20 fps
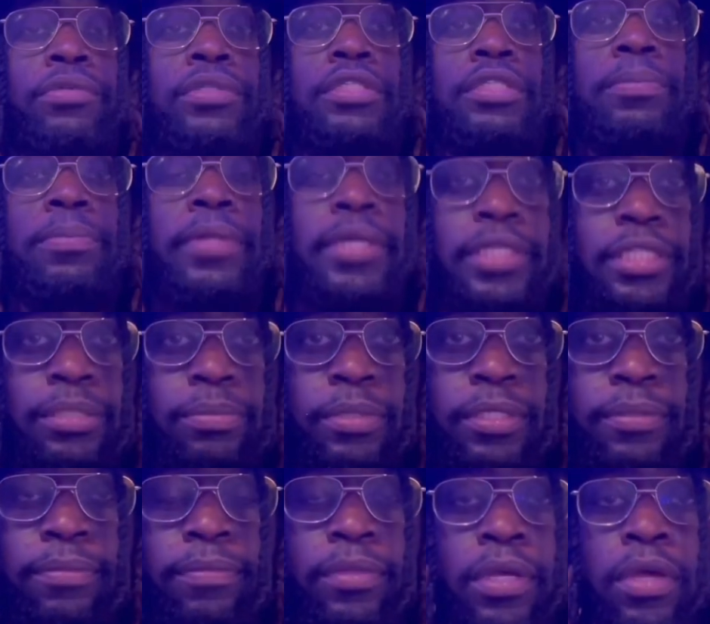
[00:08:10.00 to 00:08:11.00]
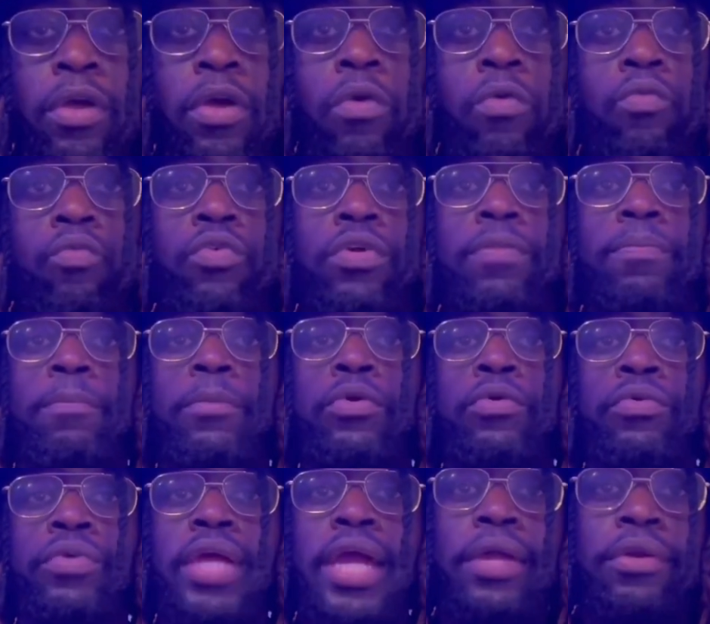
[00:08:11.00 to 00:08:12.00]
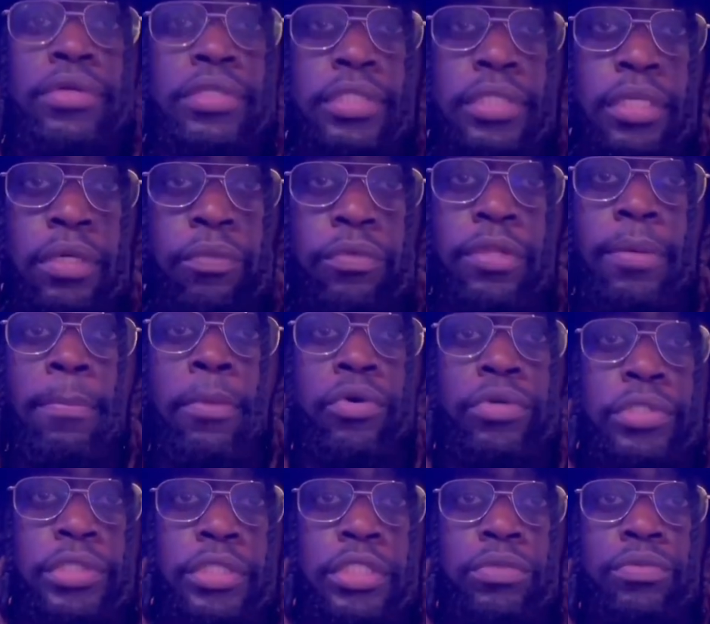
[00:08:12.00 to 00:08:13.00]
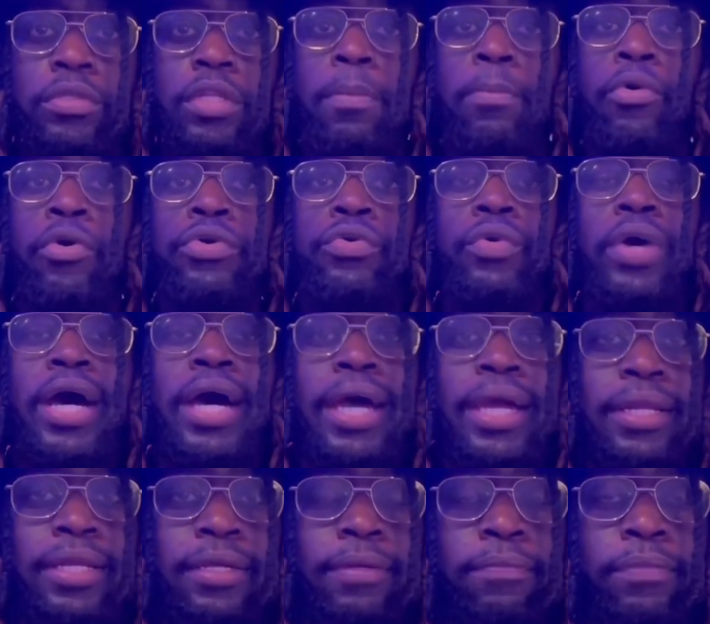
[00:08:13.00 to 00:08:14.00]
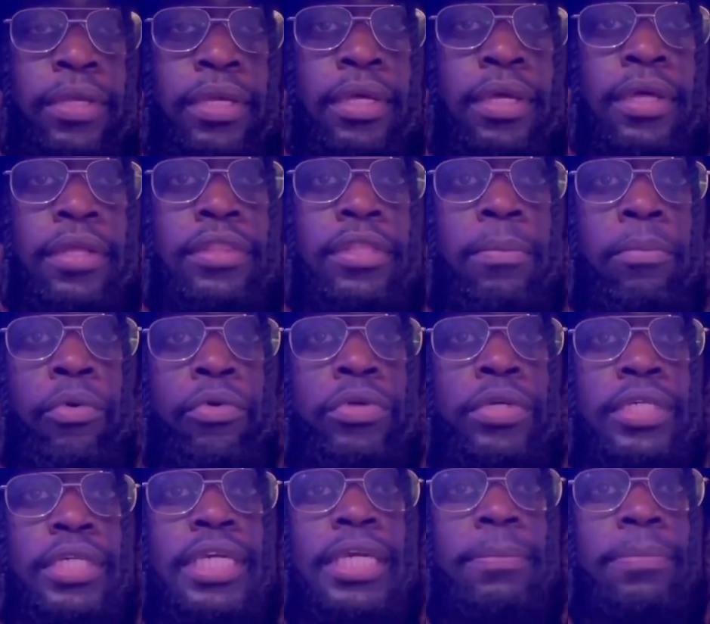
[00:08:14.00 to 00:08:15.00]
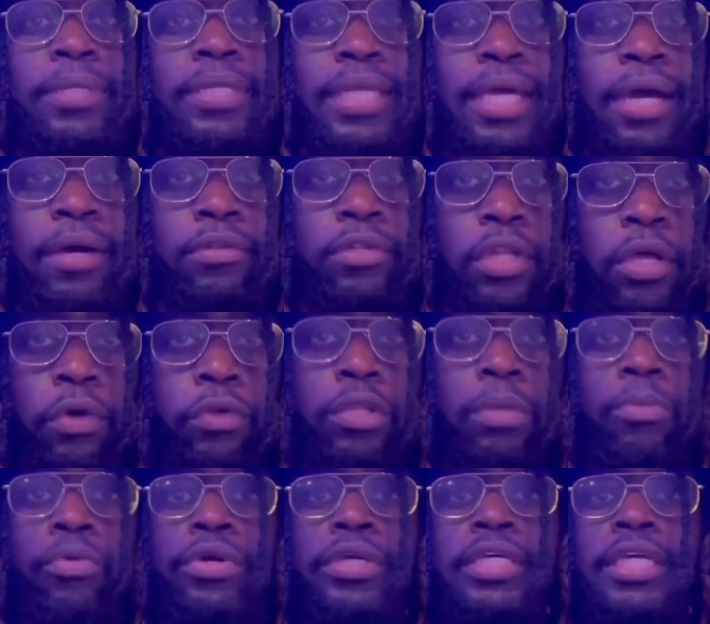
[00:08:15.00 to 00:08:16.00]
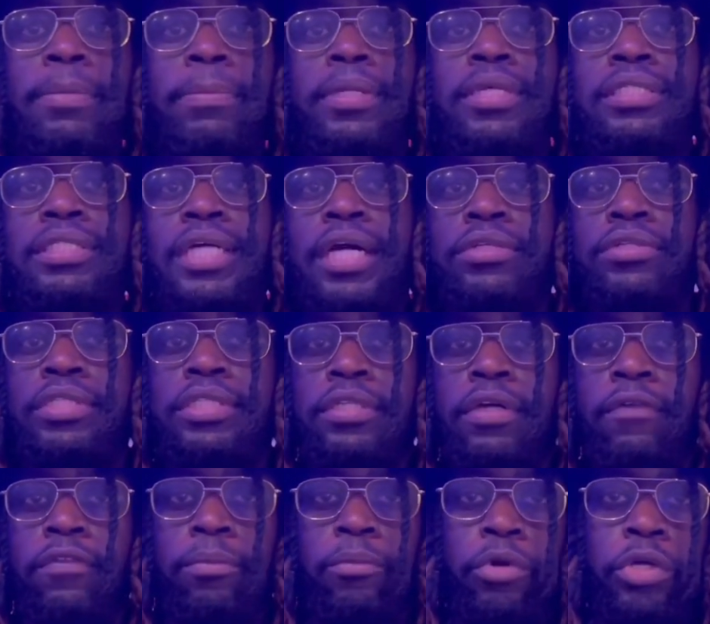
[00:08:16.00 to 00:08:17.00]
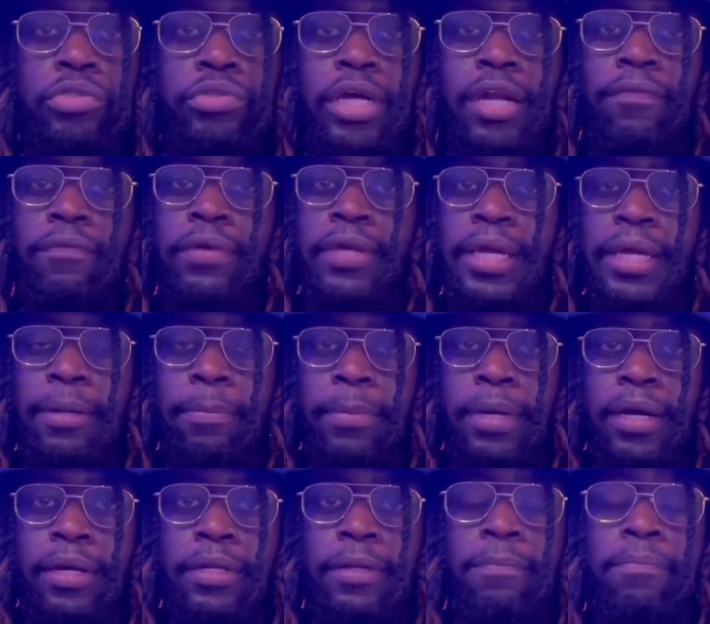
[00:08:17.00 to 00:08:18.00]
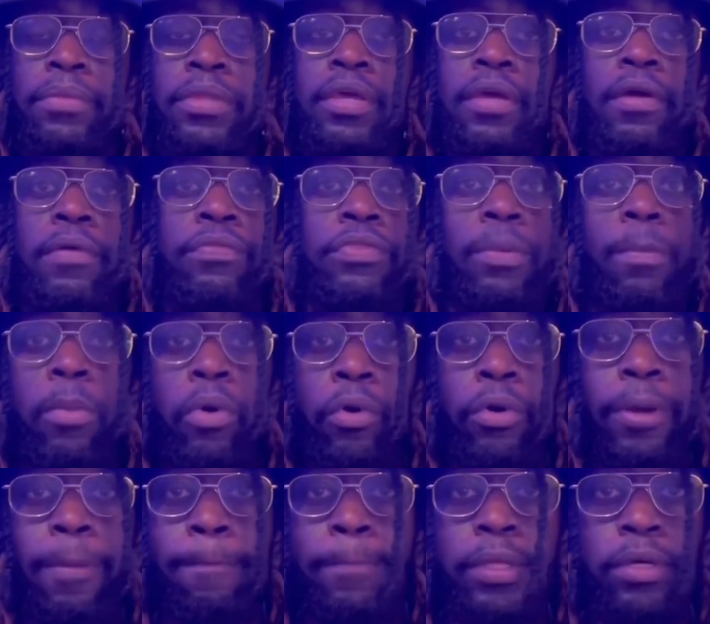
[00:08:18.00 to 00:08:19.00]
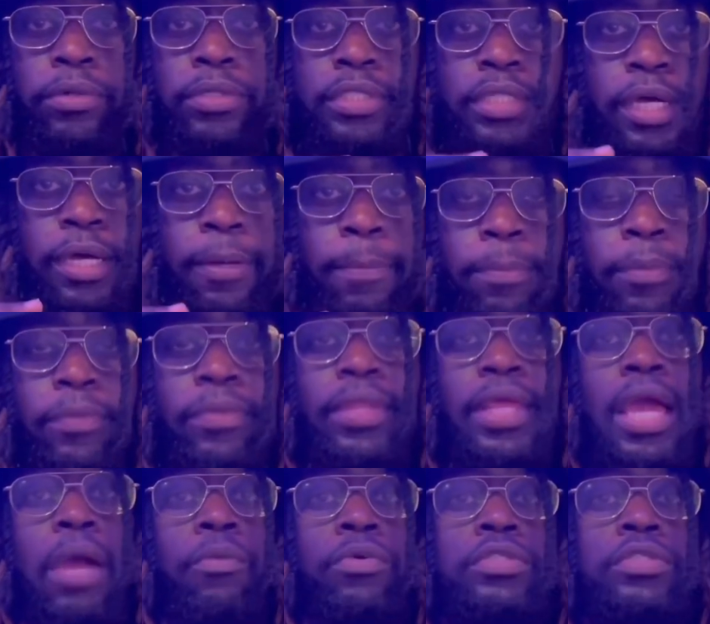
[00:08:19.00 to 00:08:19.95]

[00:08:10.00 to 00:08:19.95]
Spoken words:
displacement, with moon energy, with emotions, the more you hide it, the more you keep it down low, the more you keep it inside yourself, the more you try to forget about it, the more it builds up. And we're